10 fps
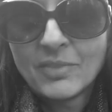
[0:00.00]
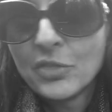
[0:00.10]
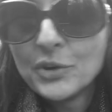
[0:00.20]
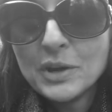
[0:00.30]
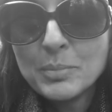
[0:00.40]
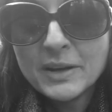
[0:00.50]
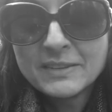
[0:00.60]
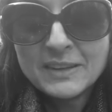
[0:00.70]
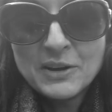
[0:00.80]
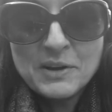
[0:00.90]

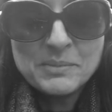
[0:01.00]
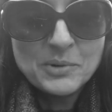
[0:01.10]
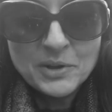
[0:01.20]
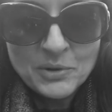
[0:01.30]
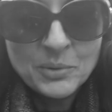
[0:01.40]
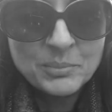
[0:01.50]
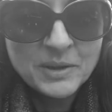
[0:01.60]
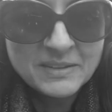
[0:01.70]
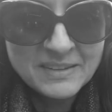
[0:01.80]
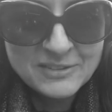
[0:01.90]
$30 at home
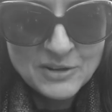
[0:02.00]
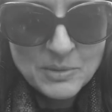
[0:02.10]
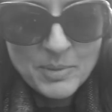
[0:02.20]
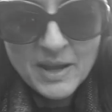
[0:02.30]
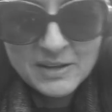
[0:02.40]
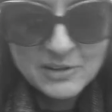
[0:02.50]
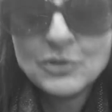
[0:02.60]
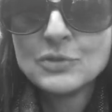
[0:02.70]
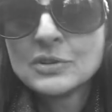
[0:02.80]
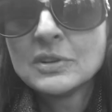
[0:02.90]
because I started buying the
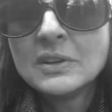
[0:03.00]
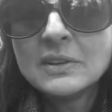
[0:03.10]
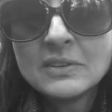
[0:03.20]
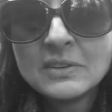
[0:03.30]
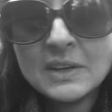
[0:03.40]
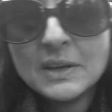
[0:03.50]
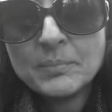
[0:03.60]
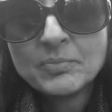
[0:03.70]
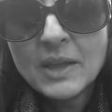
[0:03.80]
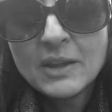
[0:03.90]
NutriTint
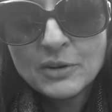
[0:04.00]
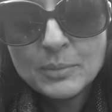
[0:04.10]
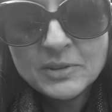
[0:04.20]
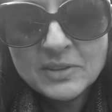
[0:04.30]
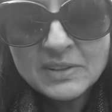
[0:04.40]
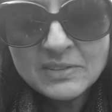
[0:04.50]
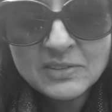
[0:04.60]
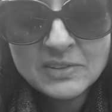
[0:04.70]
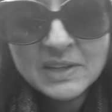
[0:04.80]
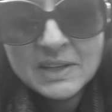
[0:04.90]
and
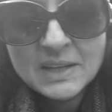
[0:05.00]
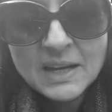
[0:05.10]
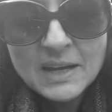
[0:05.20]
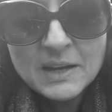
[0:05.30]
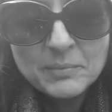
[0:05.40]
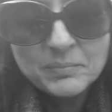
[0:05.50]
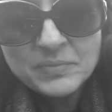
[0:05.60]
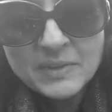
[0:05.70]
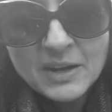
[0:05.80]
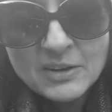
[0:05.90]
Herbatint
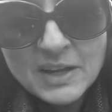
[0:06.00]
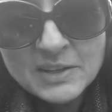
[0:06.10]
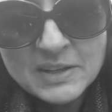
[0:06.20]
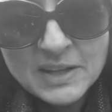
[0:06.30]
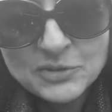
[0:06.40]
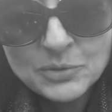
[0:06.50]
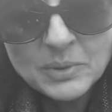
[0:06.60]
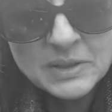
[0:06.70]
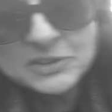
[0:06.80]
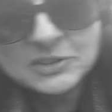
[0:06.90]
hair dye, the natural ones,